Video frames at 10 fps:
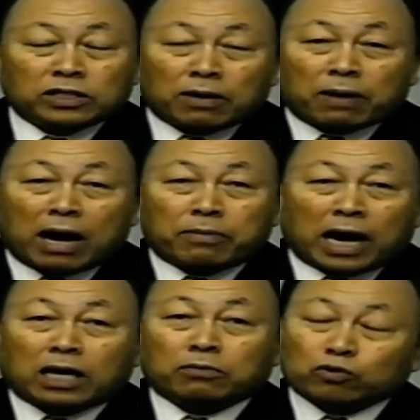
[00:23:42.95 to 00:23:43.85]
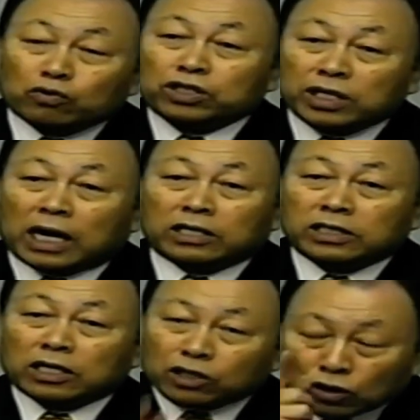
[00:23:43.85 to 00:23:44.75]
you know, you have to eat the
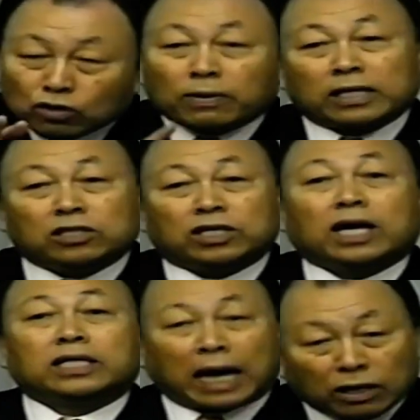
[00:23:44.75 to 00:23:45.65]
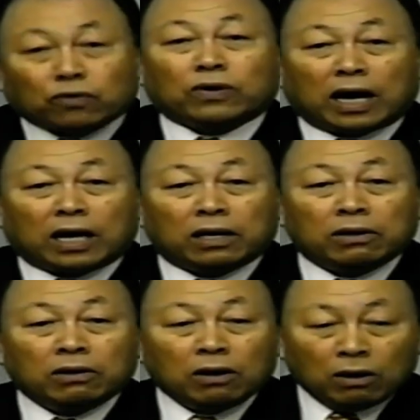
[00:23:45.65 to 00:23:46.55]
word with your heart. But if you have
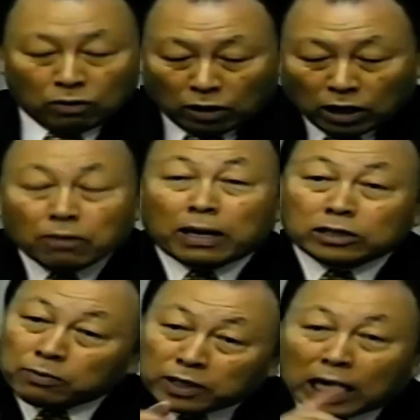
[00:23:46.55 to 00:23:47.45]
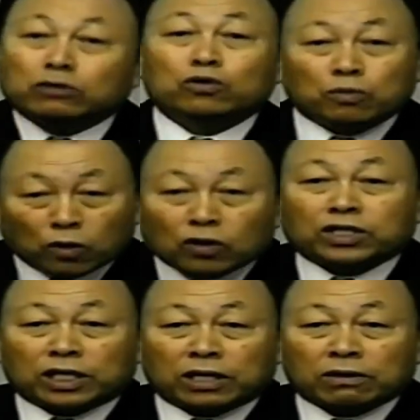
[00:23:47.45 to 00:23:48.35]
these sins of the heart
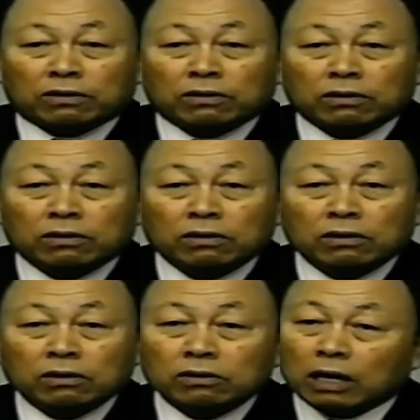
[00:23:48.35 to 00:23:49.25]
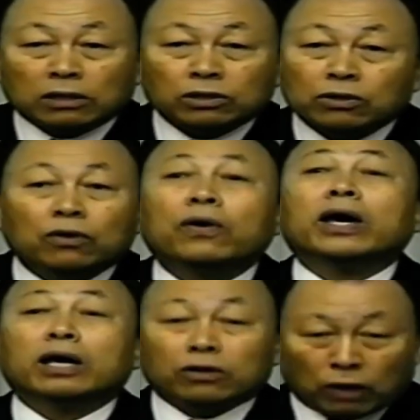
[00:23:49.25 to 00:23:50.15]
and the sins that hate to keep God in
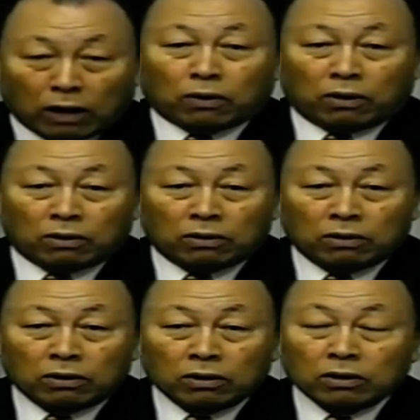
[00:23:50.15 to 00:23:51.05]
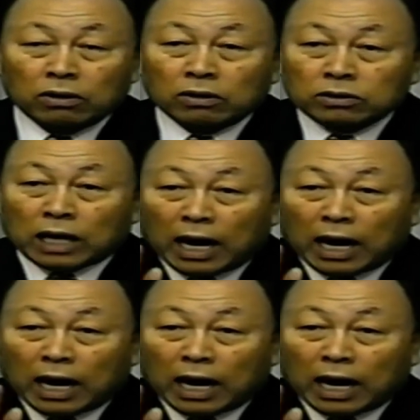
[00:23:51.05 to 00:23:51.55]
their heart, which is curses,